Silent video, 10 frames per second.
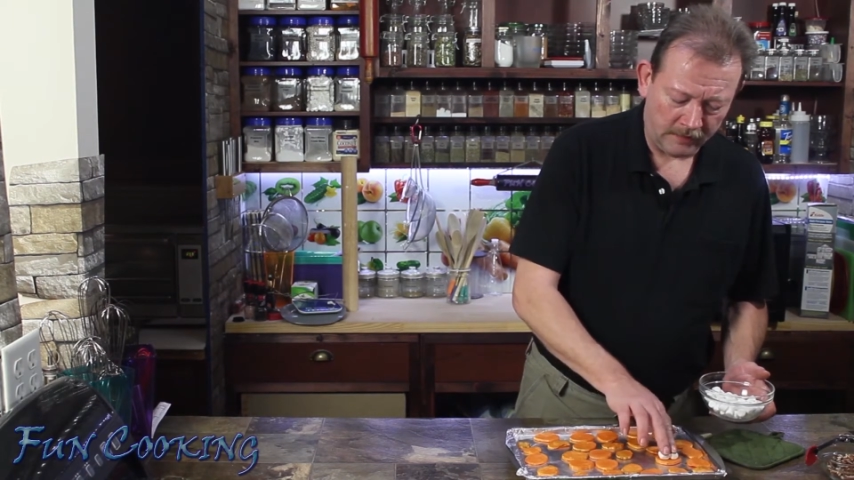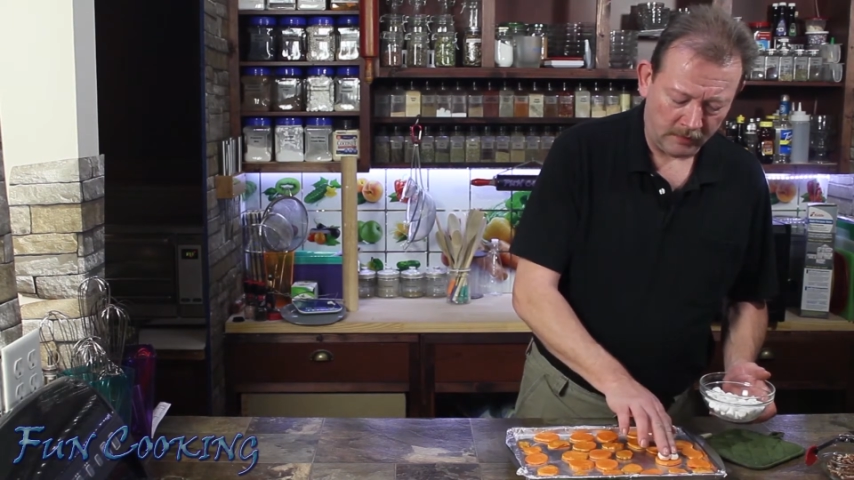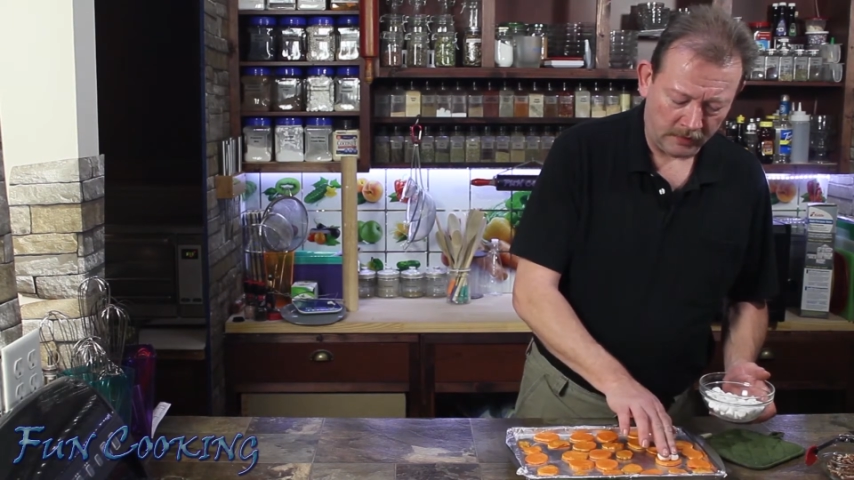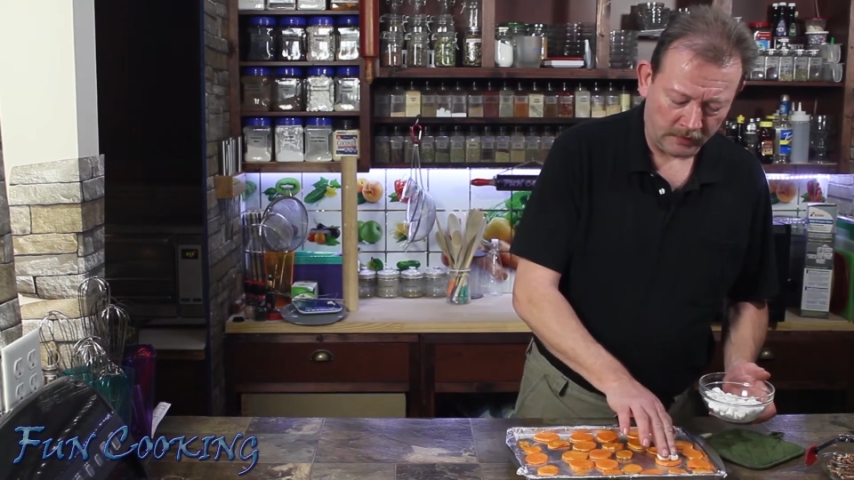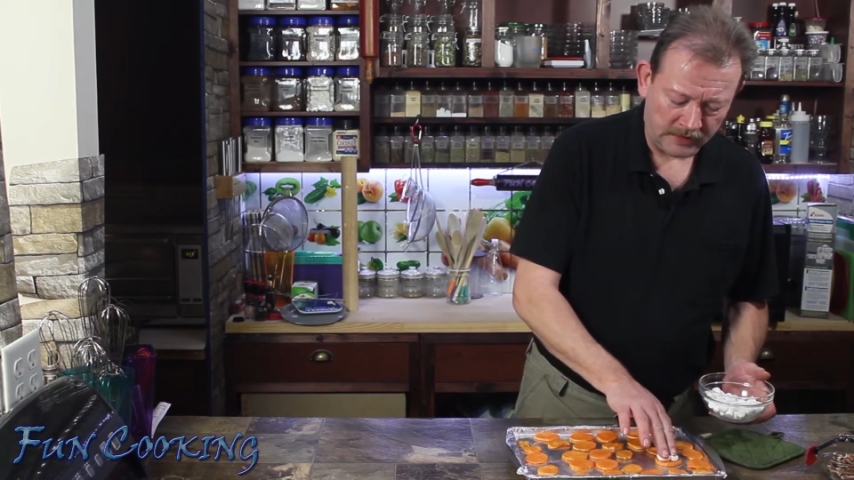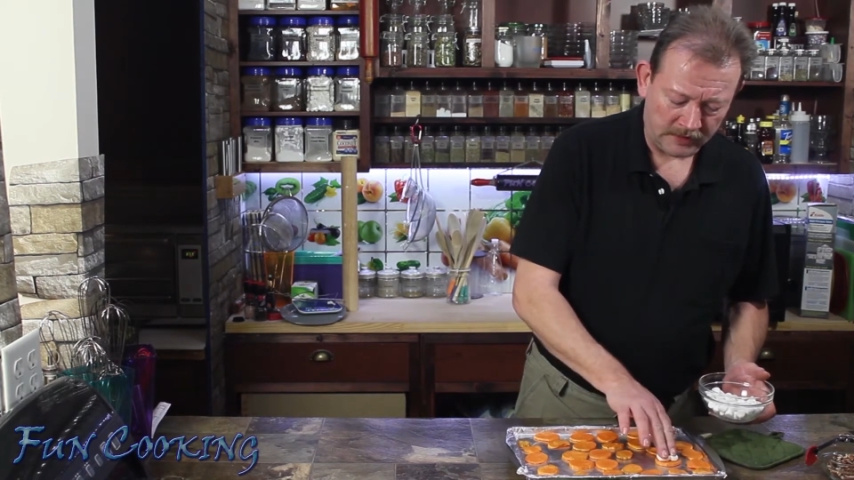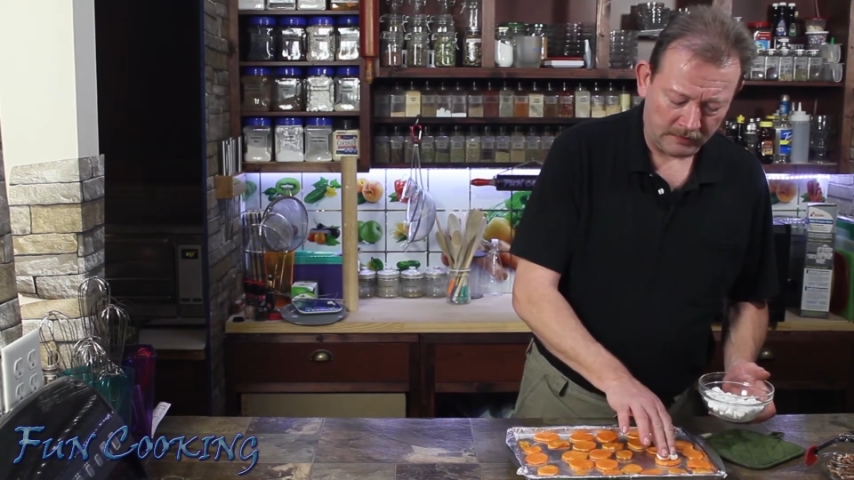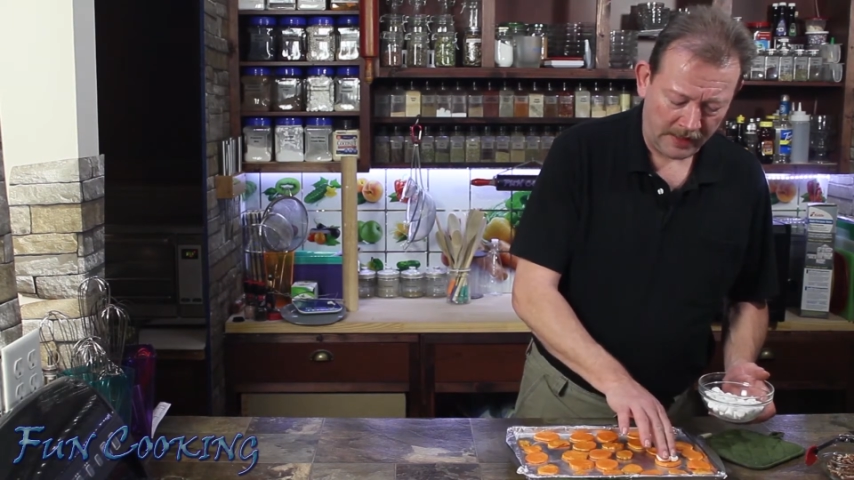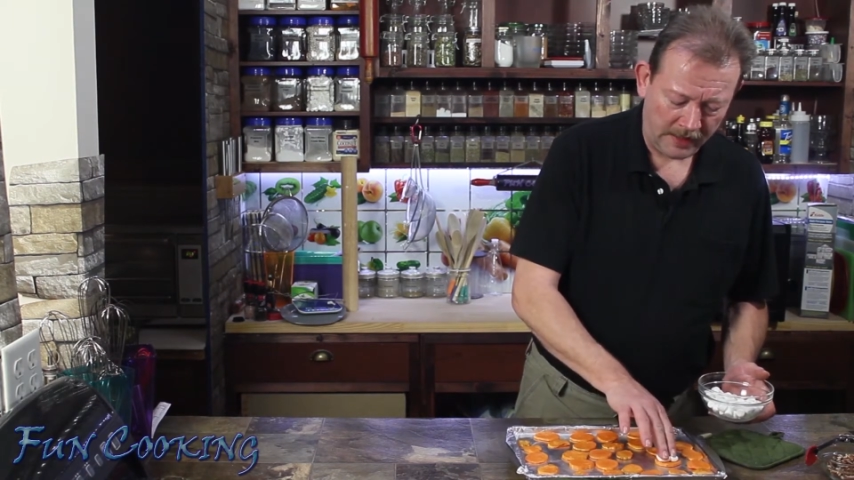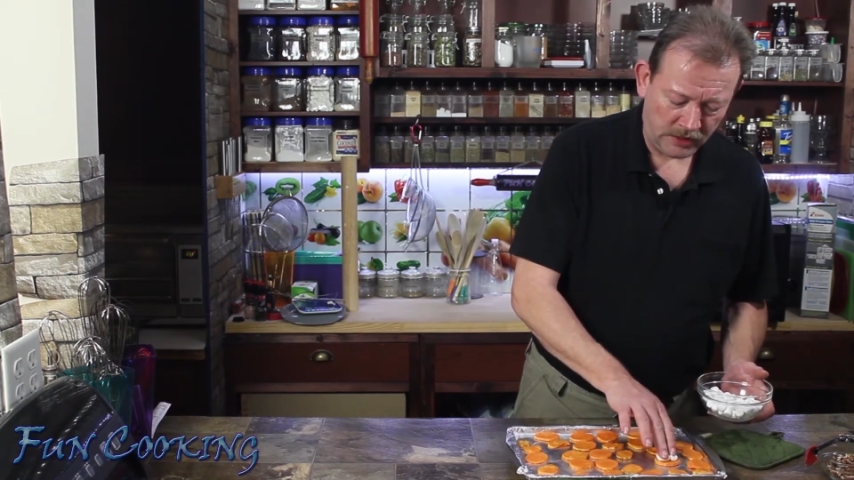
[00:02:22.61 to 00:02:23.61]
them a little
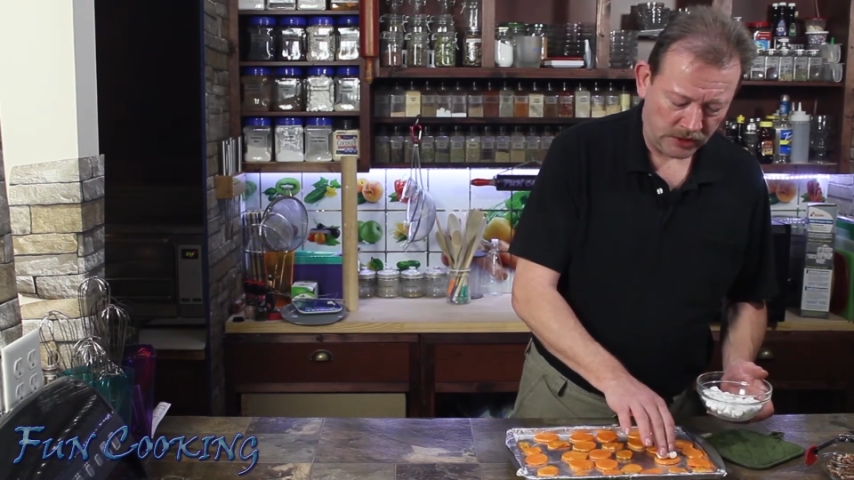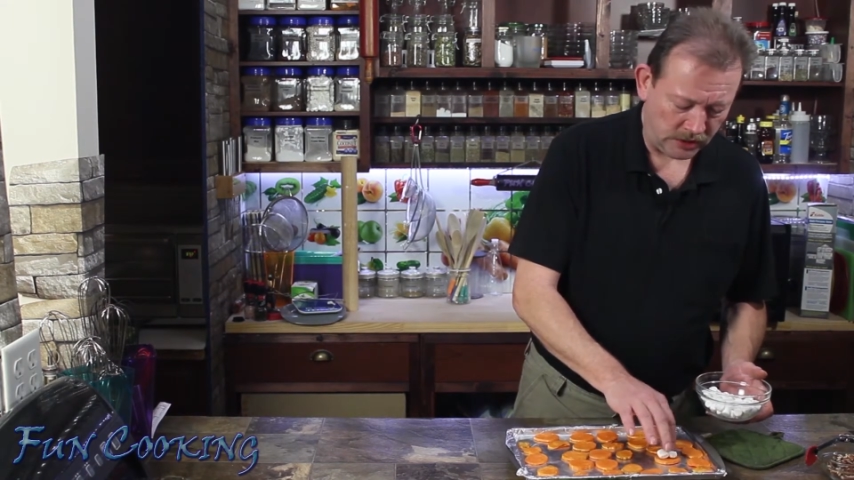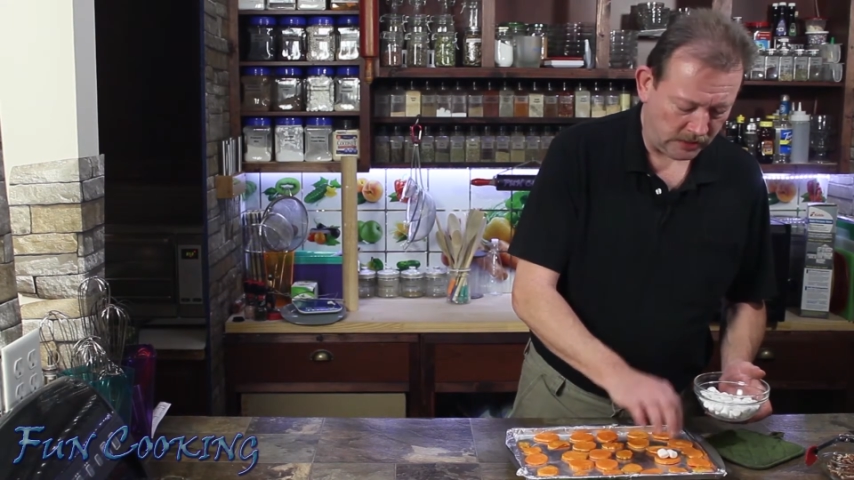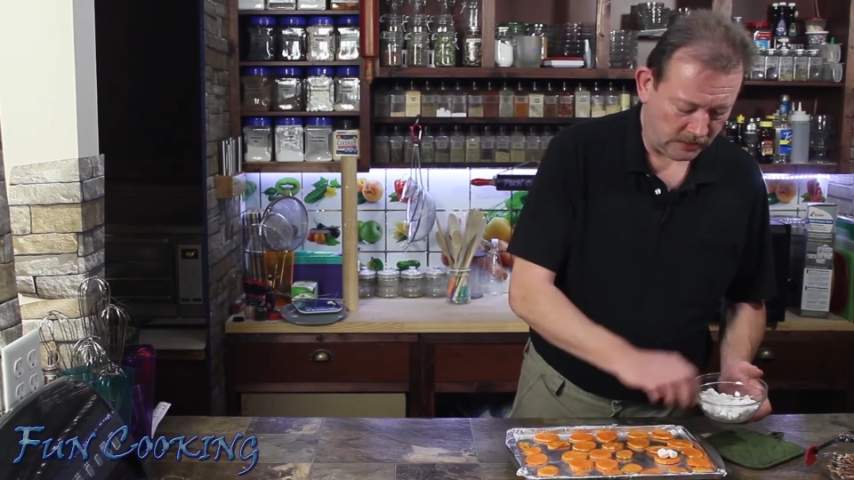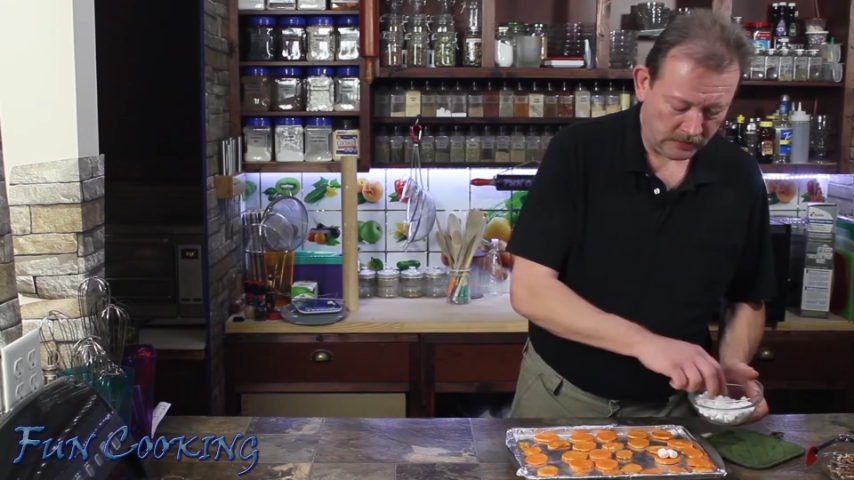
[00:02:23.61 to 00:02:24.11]
smash.